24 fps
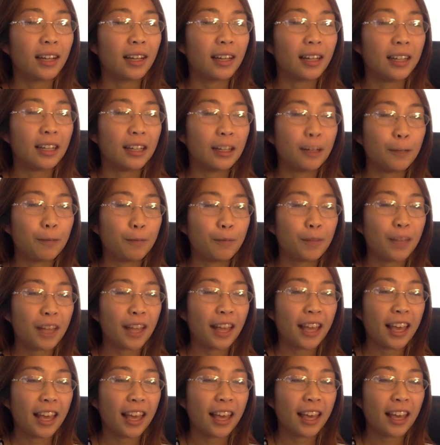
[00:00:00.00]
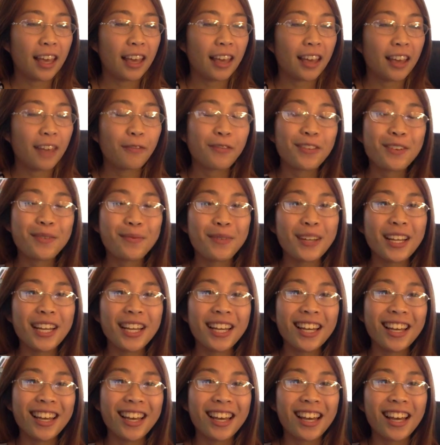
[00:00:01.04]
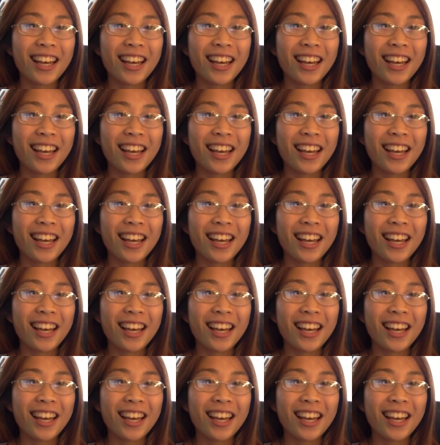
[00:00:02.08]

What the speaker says: And for me,